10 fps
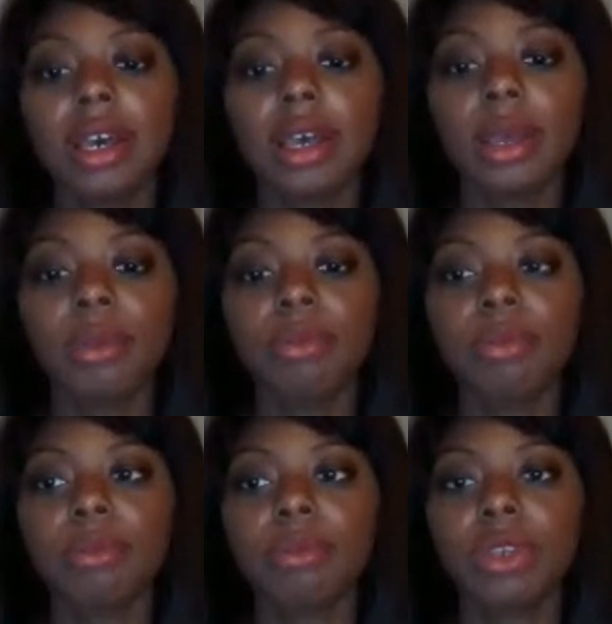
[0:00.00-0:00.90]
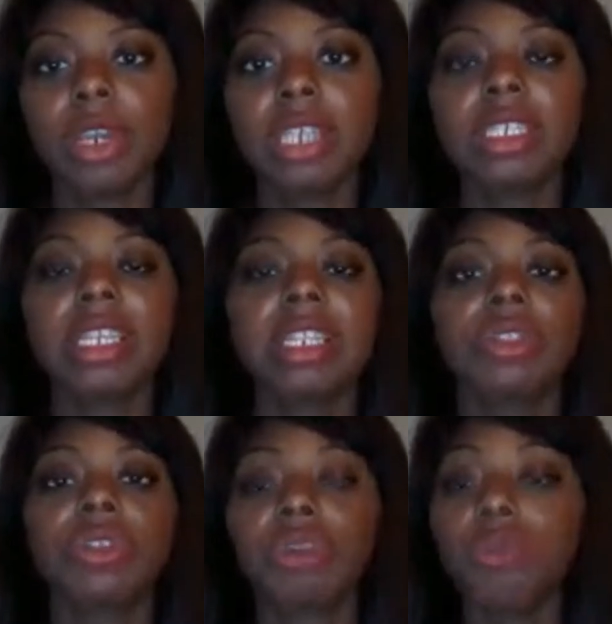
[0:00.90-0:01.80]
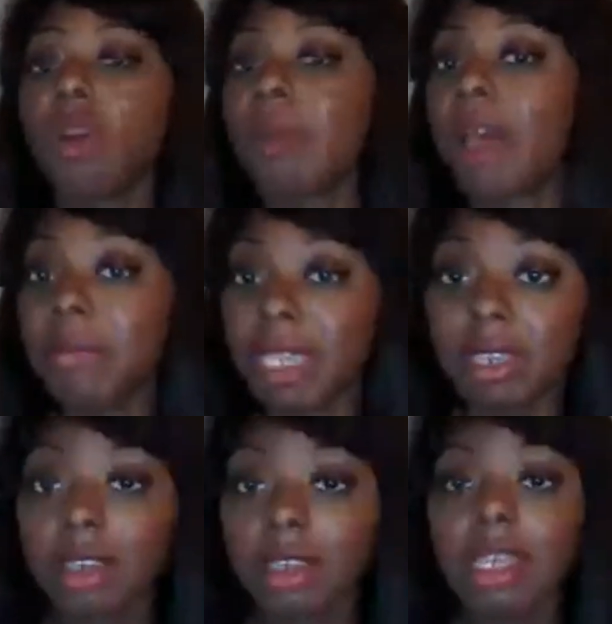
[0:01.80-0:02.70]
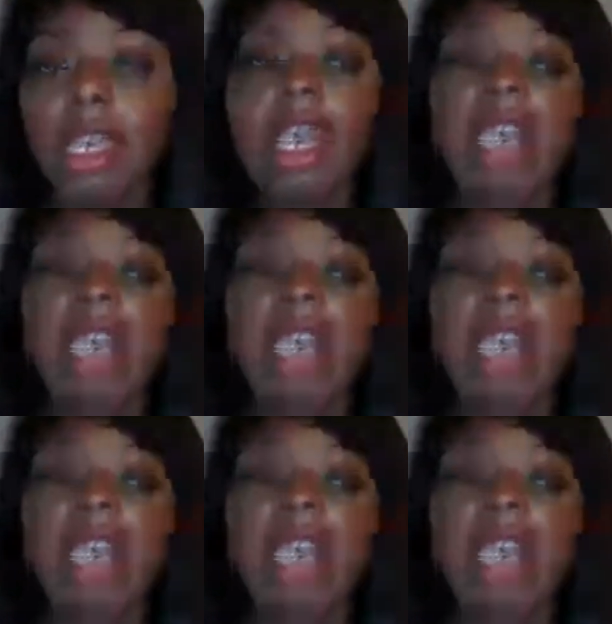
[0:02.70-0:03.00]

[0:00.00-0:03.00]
You guys can learn more about me,